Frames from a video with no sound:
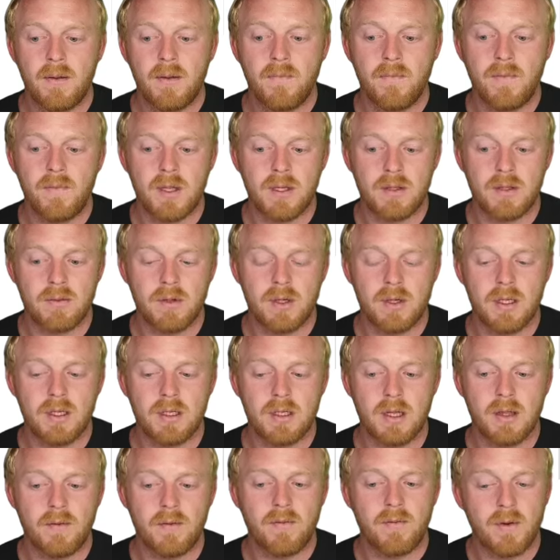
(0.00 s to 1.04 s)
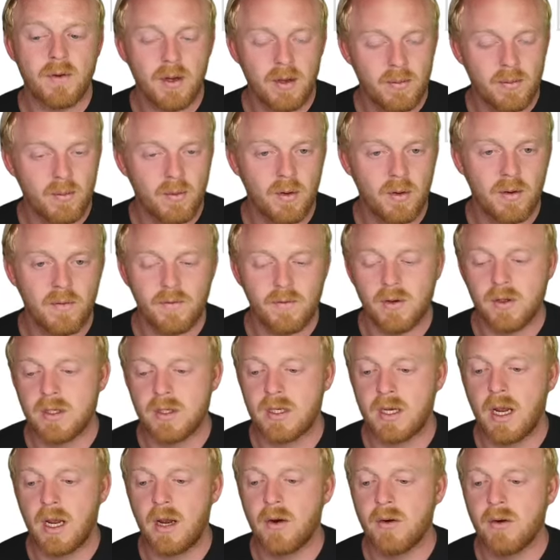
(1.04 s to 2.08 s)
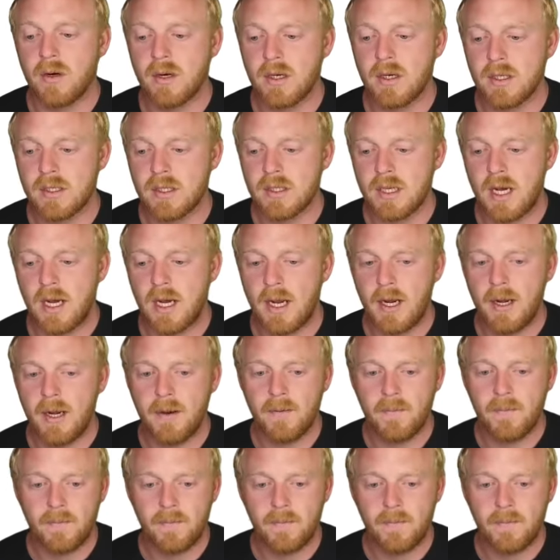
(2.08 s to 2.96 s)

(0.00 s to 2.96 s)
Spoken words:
this one is on the front, more of your standard design.